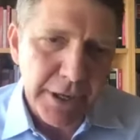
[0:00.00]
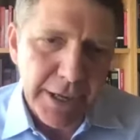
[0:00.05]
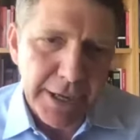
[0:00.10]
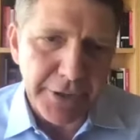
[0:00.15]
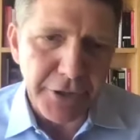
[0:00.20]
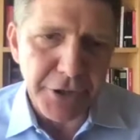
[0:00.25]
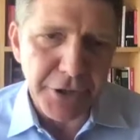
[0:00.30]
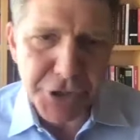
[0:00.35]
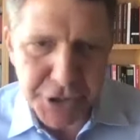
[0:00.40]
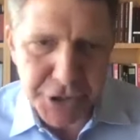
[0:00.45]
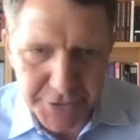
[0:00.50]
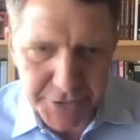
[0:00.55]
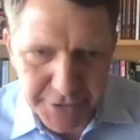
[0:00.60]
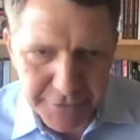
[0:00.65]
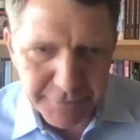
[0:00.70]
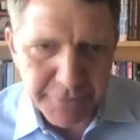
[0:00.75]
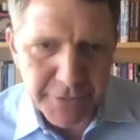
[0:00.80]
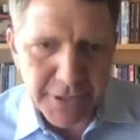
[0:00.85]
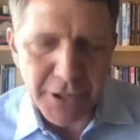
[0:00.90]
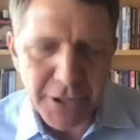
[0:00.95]
energy and the
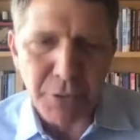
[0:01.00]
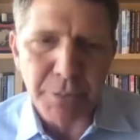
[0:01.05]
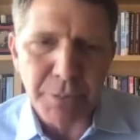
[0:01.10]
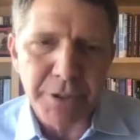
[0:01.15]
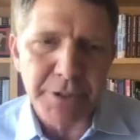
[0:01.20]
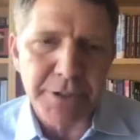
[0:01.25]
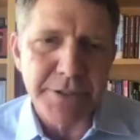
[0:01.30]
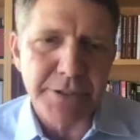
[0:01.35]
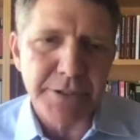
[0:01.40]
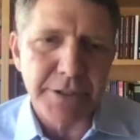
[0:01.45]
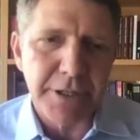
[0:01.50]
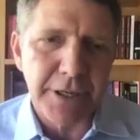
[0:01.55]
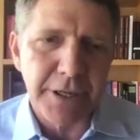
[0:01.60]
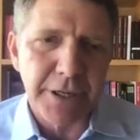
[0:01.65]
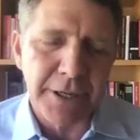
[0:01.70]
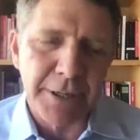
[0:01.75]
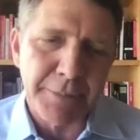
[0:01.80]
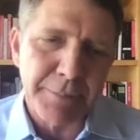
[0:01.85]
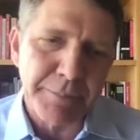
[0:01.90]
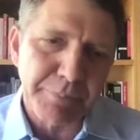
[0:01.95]
environment,
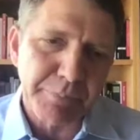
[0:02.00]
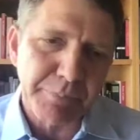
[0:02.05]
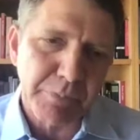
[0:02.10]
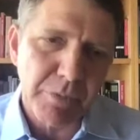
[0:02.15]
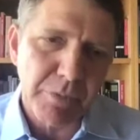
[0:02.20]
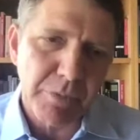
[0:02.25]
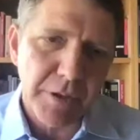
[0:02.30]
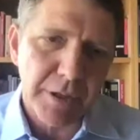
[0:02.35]
um,